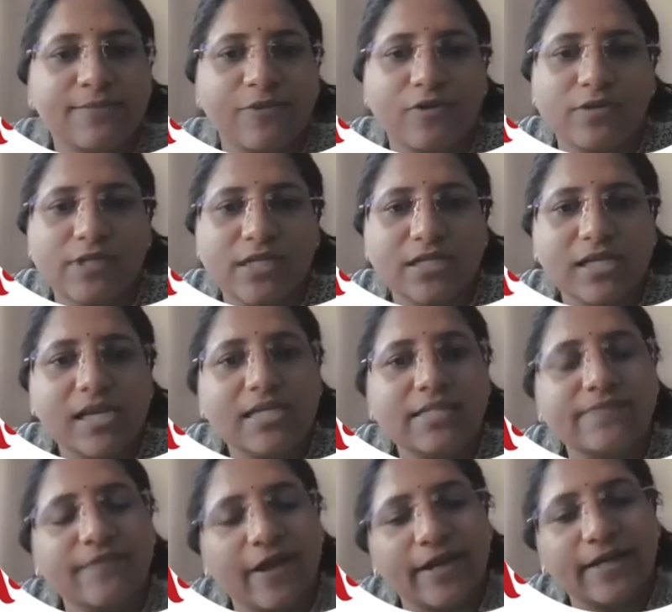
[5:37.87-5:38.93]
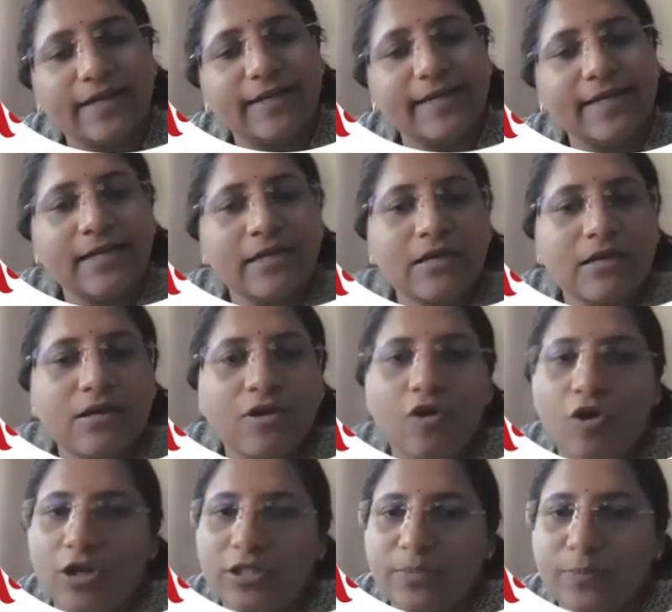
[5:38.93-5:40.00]
processing is finally,
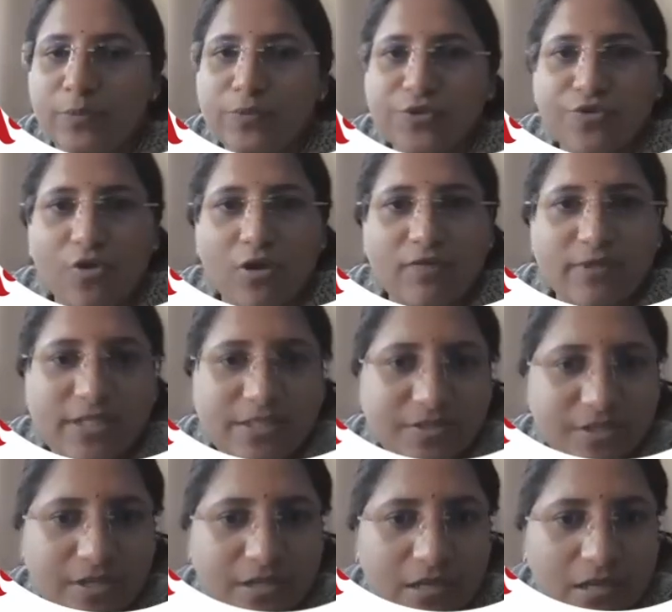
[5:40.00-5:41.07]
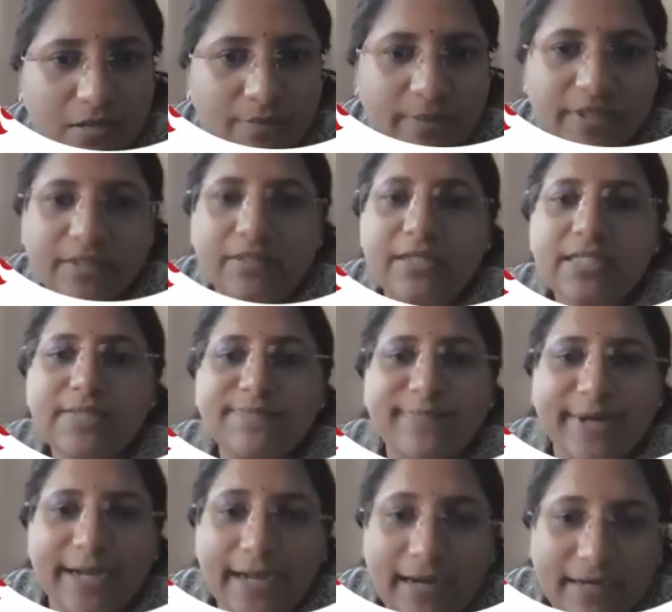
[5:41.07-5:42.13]
or the post-harvest method is
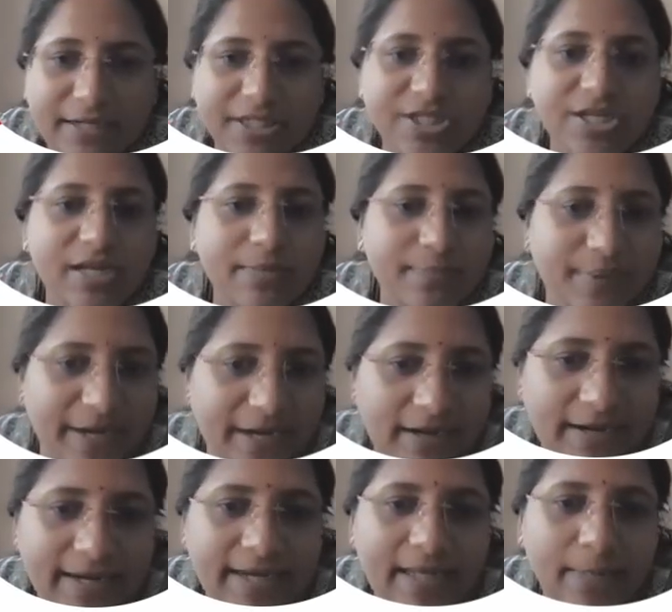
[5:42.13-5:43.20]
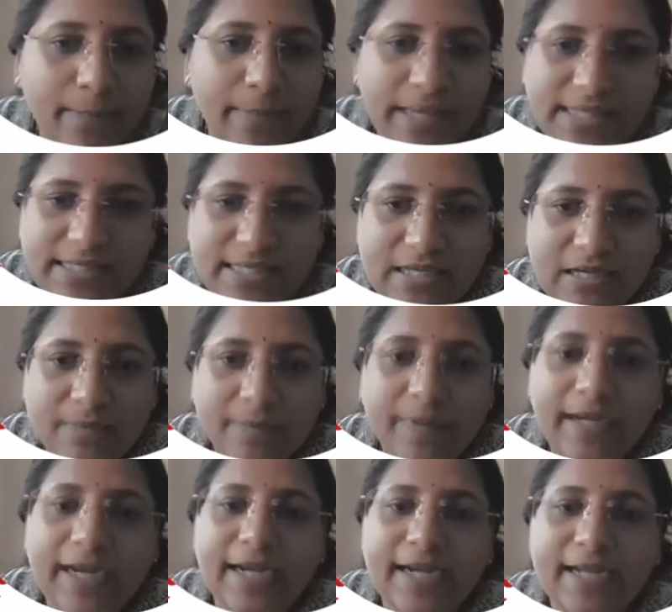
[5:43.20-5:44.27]
preconditioning, pre-cleaning, basic
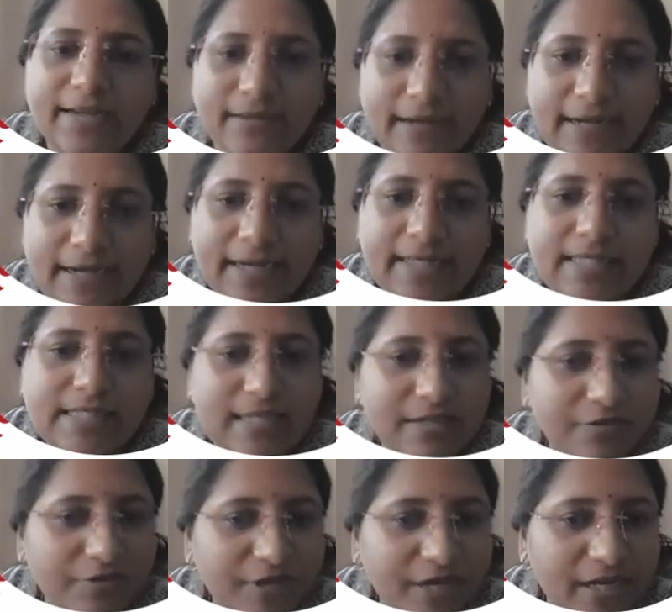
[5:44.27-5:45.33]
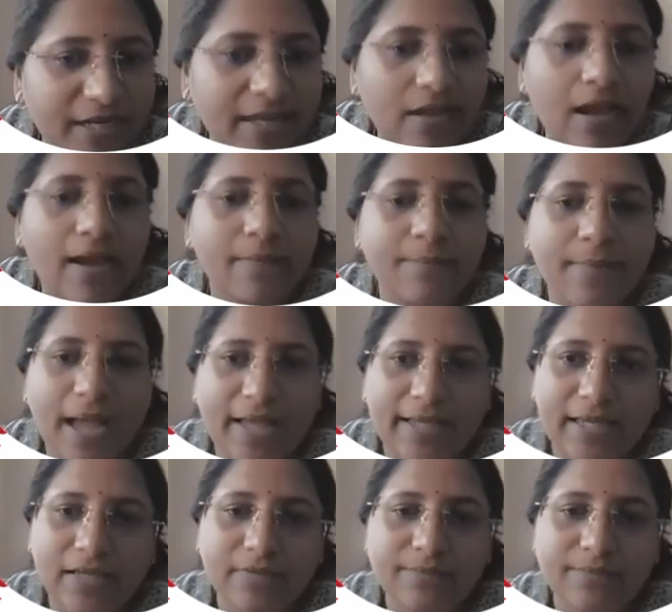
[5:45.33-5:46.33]
upgrading, grading, seed treating and bagging.